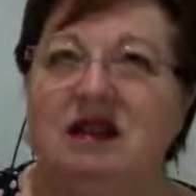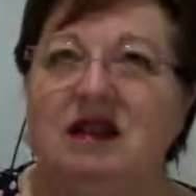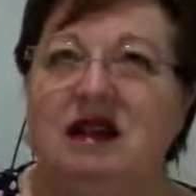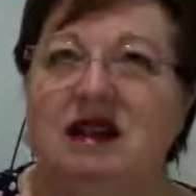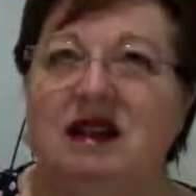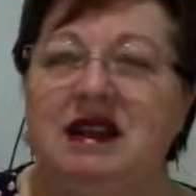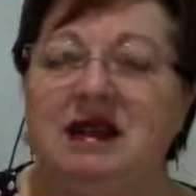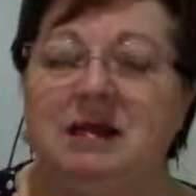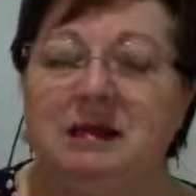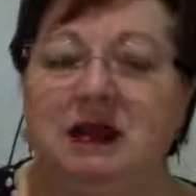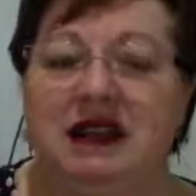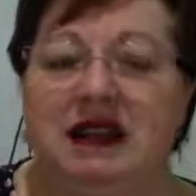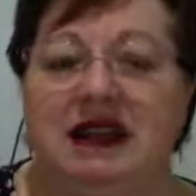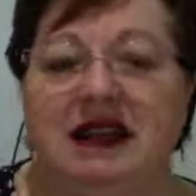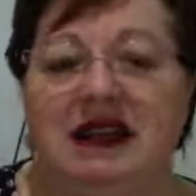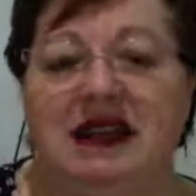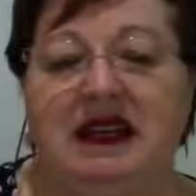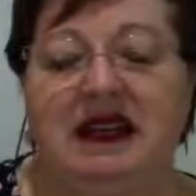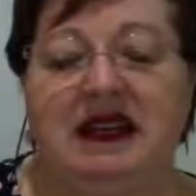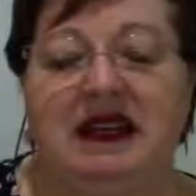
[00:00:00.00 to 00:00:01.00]
in the
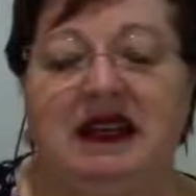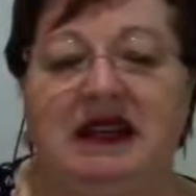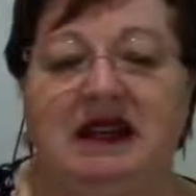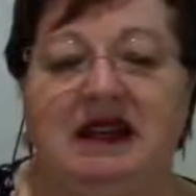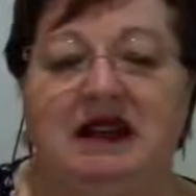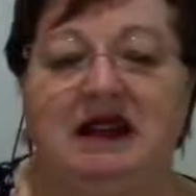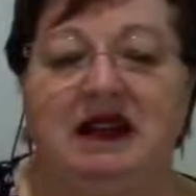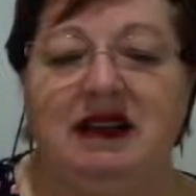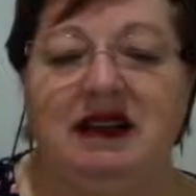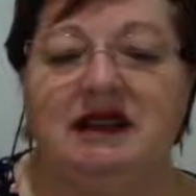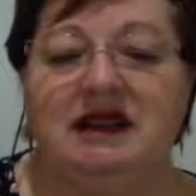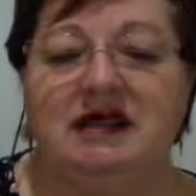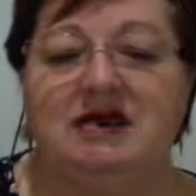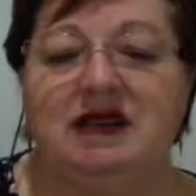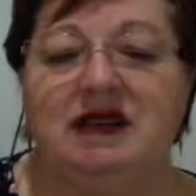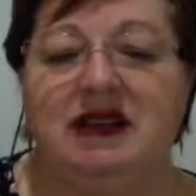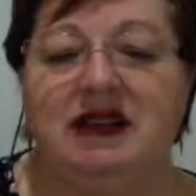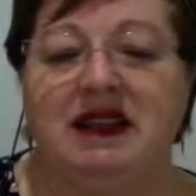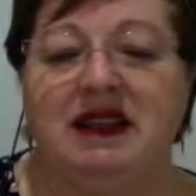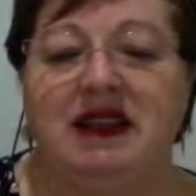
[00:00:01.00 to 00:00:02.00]
beginning, it's
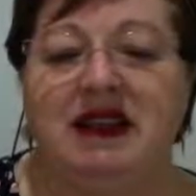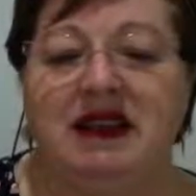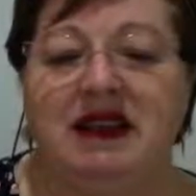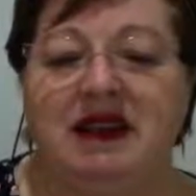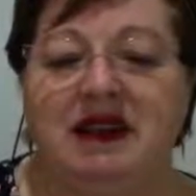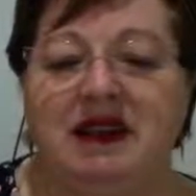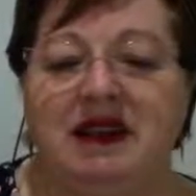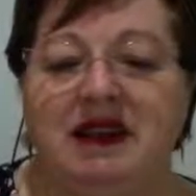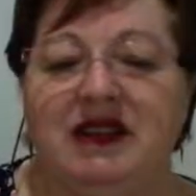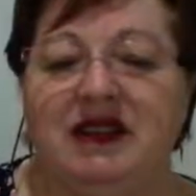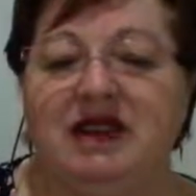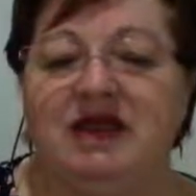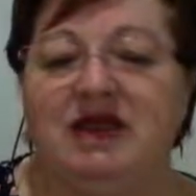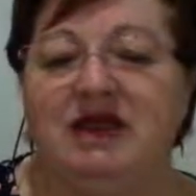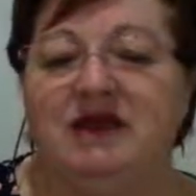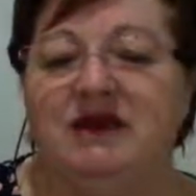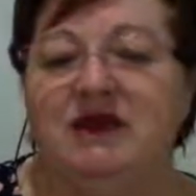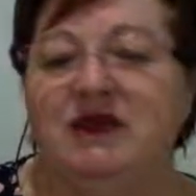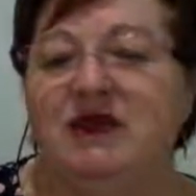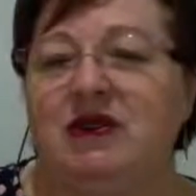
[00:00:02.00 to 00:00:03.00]
really healthy to
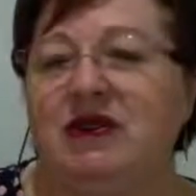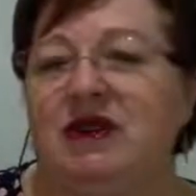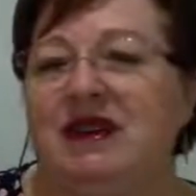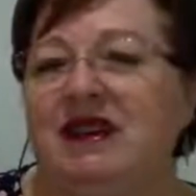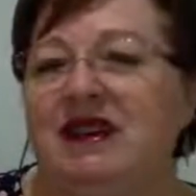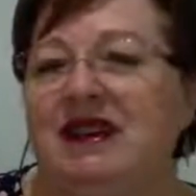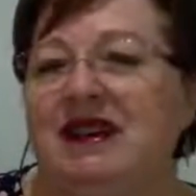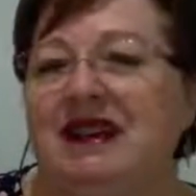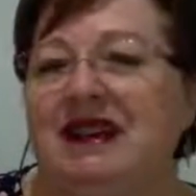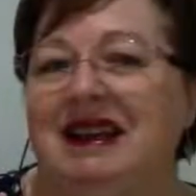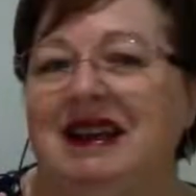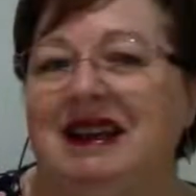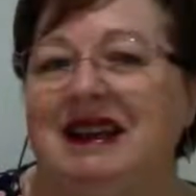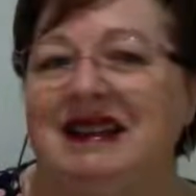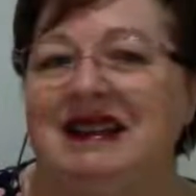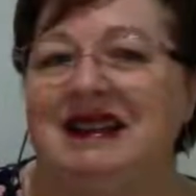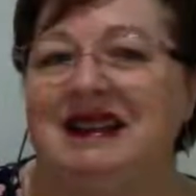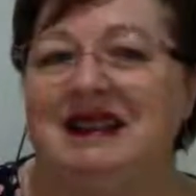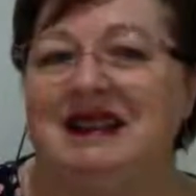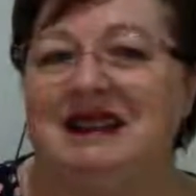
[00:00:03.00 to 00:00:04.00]
avoid an
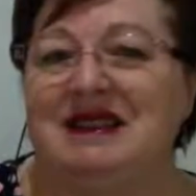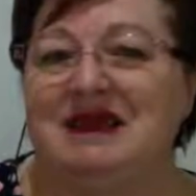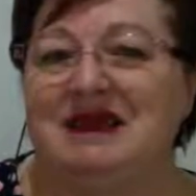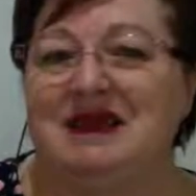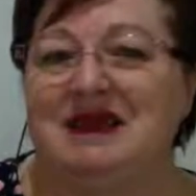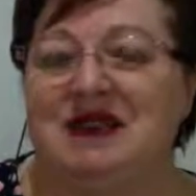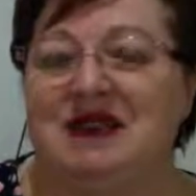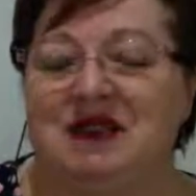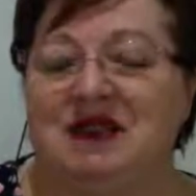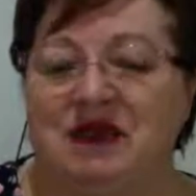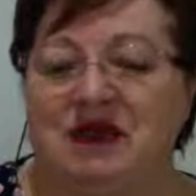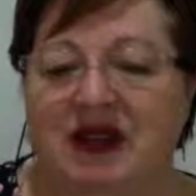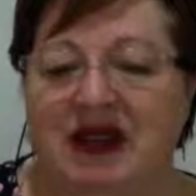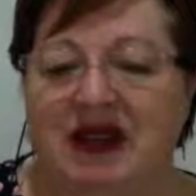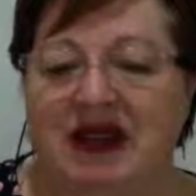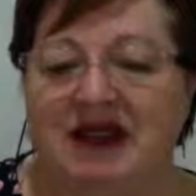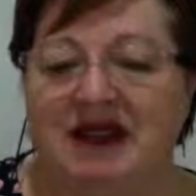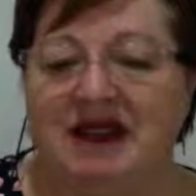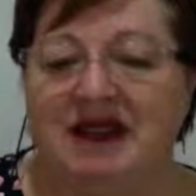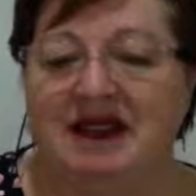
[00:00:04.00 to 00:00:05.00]
excess of
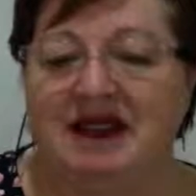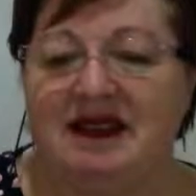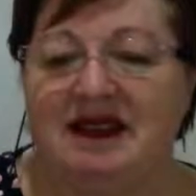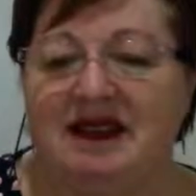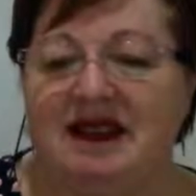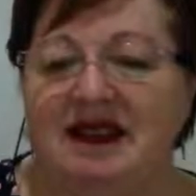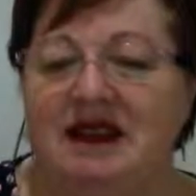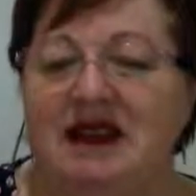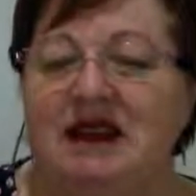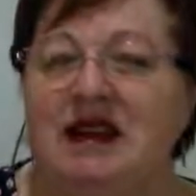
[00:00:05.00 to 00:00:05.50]
stress.